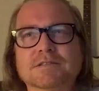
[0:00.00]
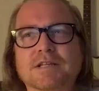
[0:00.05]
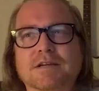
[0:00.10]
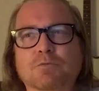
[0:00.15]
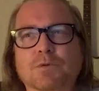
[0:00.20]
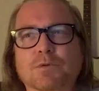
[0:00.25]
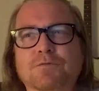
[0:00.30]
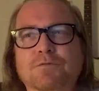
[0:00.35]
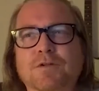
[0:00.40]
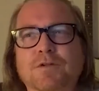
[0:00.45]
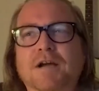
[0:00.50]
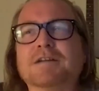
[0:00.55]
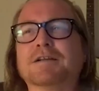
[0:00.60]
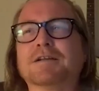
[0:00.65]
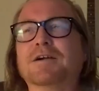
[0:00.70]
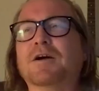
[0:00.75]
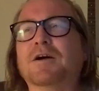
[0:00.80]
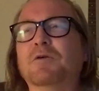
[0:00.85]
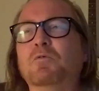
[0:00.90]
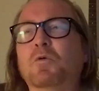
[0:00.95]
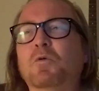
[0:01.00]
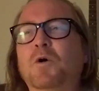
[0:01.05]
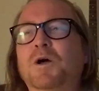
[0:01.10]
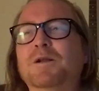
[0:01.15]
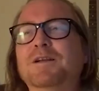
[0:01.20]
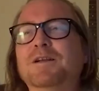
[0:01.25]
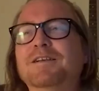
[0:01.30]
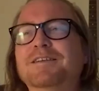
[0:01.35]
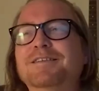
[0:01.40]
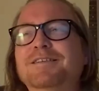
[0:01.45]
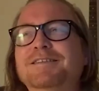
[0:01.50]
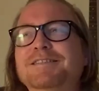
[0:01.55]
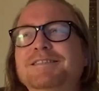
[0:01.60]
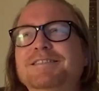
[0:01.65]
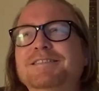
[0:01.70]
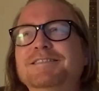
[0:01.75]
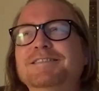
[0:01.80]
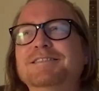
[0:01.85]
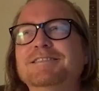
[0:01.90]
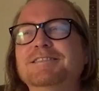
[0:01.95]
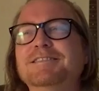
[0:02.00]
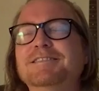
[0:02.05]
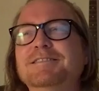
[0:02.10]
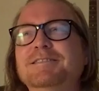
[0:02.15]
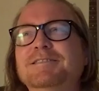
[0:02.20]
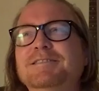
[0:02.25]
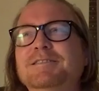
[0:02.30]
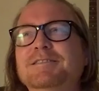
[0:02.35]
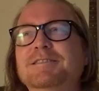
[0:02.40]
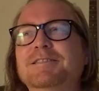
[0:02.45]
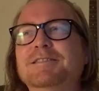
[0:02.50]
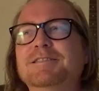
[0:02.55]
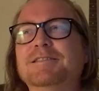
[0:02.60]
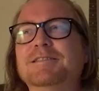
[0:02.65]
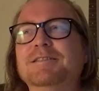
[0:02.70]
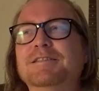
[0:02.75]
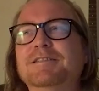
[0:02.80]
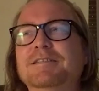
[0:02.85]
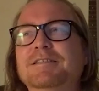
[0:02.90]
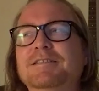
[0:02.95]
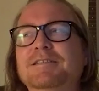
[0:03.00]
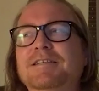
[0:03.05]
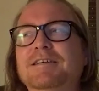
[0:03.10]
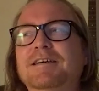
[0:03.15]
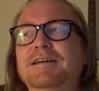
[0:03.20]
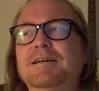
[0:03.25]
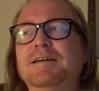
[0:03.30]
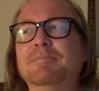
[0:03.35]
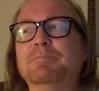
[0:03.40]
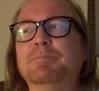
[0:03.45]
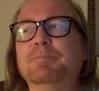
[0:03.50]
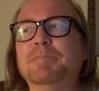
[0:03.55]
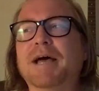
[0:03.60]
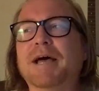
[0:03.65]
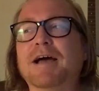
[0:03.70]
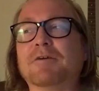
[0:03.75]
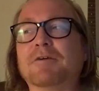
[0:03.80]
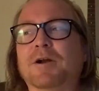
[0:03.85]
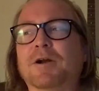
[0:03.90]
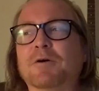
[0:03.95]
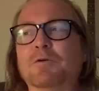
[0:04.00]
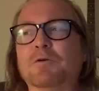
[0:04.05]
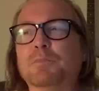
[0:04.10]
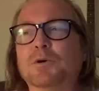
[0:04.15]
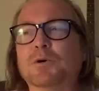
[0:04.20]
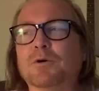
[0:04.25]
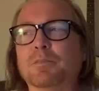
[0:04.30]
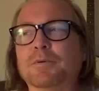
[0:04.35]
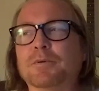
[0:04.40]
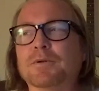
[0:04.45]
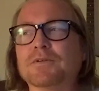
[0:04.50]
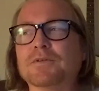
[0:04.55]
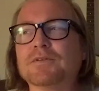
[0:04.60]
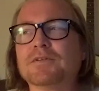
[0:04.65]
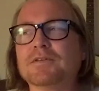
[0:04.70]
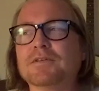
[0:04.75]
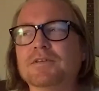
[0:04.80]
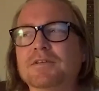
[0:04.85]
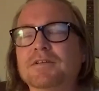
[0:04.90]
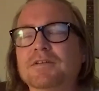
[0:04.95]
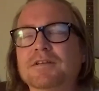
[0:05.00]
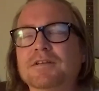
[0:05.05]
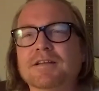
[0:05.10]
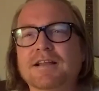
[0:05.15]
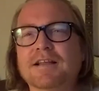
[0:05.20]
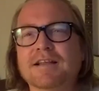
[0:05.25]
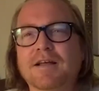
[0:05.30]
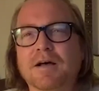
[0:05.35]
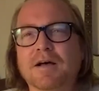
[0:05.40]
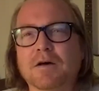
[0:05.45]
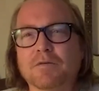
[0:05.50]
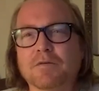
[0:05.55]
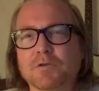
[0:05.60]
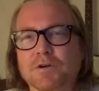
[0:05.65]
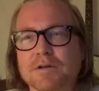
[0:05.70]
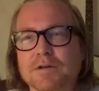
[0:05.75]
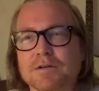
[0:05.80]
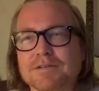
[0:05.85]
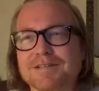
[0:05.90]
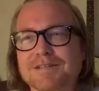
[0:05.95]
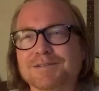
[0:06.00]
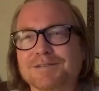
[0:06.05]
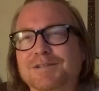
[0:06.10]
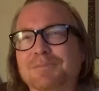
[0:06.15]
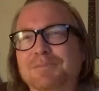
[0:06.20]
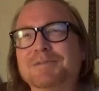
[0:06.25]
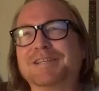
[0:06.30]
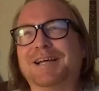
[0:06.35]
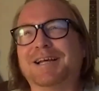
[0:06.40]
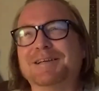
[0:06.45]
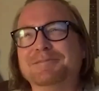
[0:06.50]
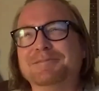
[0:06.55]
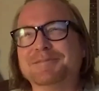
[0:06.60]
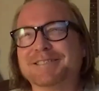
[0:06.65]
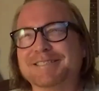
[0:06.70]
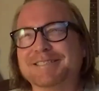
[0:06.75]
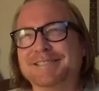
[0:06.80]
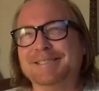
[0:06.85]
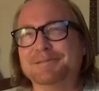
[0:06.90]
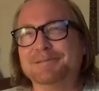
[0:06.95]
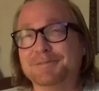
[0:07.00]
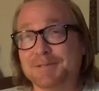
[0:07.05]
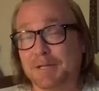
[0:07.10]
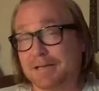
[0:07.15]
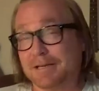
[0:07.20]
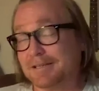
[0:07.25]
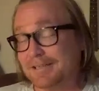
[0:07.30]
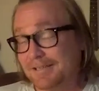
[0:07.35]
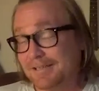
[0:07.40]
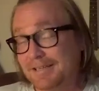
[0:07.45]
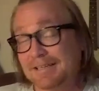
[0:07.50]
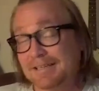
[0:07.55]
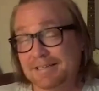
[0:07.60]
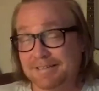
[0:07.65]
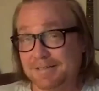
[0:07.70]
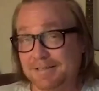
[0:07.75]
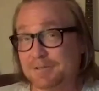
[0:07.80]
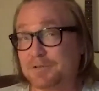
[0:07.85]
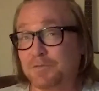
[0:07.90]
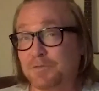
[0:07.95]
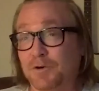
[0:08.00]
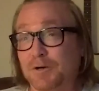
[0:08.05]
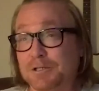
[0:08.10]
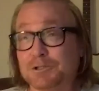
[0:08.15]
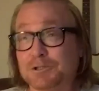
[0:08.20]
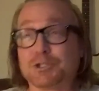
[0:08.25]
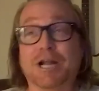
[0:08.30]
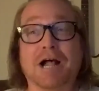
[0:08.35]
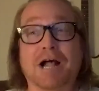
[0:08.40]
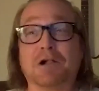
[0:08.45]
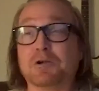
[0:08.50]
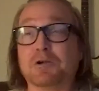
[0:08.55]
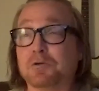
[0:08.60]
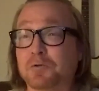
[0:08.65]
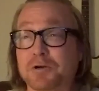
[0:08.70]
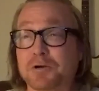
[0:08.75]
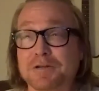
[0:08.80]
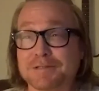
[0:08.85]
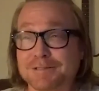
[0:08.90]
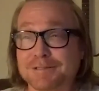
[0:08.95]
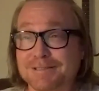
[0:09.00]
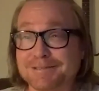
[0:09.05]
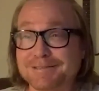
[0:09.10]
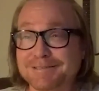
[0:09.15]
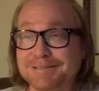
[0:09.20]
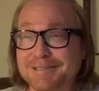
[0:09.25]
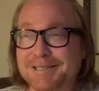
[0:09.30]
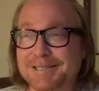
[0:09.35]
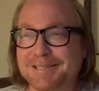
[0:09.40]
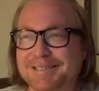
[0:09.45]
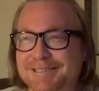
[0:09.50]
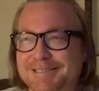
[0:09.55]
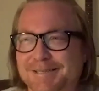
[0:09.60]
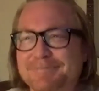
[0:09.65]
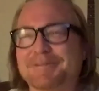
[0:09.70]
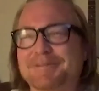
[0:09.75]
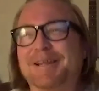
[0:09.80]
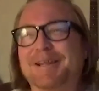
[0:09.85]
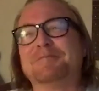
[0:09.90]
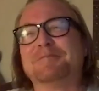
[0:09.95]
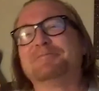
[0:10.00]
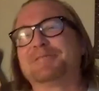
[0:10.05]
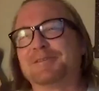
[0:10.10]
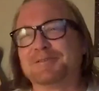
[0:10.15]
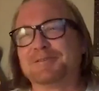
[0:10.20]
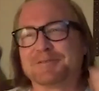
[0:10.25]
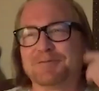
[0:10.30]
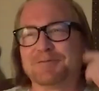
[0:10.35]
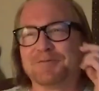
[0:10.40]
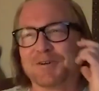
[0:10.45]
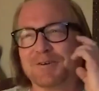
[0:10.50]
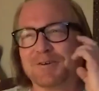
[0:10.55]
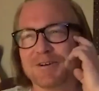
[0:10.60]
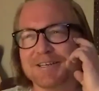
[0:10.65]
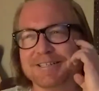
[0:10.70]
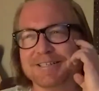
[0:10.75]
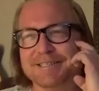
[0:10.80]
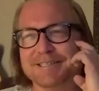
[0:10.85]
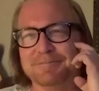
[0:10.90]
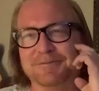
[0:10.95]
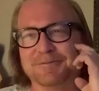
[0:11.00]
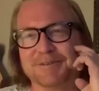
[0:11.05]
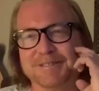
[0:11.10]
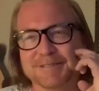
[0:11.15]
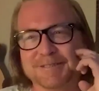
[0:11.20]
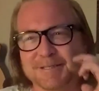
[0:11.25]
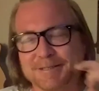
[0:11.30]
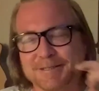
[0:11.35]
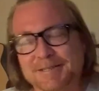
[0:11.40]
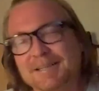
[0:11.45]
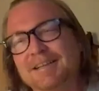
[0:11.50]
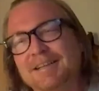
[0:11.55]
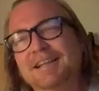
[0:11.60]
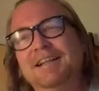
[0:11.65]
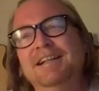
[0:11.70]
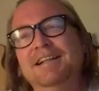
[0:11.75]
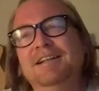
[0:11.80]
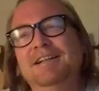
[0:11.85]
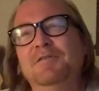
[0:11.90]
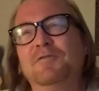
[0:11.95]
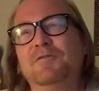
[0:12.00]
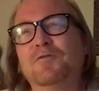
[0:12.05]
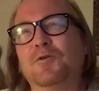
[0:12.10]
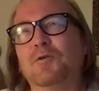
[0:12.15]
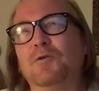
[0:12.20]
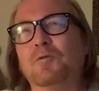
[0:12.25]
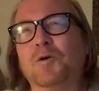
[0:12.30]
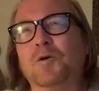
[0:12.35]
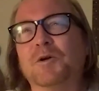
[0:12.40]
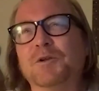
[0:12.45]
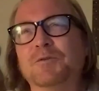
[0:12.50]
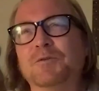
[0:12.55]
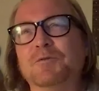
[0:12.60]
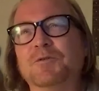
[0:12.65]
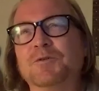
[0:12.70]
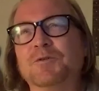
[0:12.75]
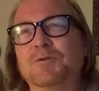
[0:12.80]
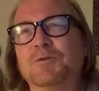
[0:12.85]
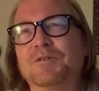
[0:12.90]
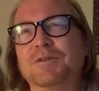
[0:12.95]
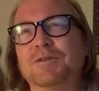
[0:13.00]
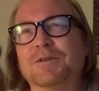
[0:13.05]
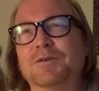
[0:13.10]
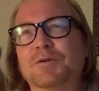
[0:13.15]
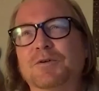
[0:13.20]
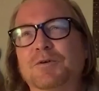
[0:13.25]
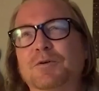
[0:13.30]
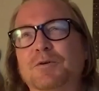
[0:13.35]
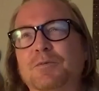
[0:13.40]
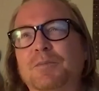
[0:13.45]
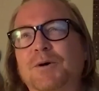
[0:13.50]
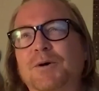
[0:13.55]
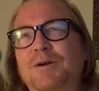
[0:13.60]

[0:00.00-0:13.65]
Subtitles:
It's like reflecting on what the background purpose of it is. And sometimes it seems like there's a very shallow reason. Sometimes there's a very deep reason for what you choose to do.